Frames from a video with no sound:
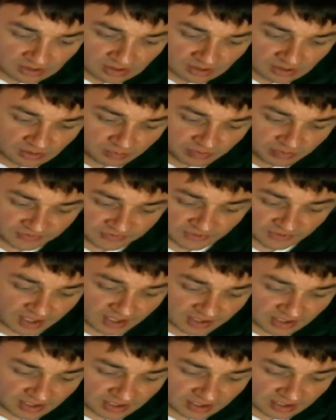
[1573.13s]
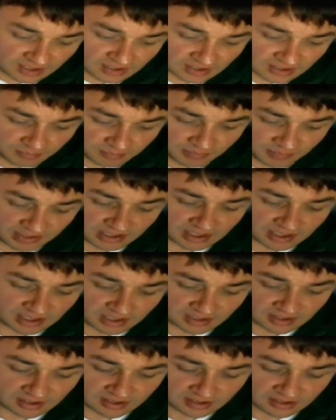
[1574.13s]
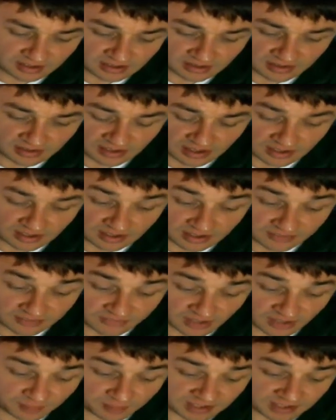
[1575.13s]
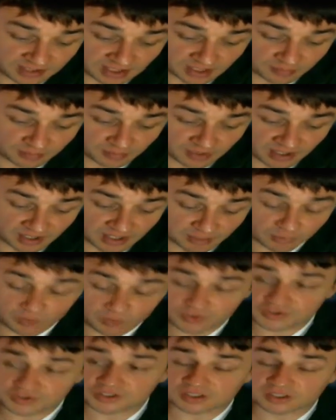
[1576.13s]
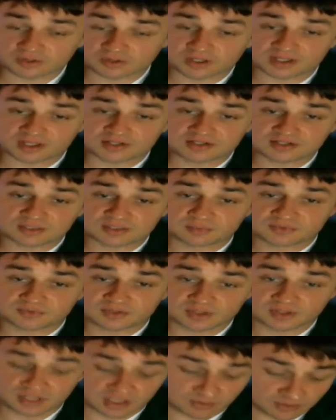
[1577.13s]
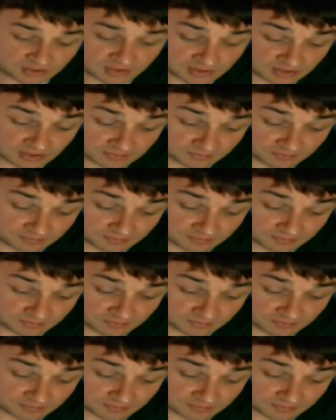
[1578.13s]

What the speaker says: Prosody being developing an emotional relationship with the language,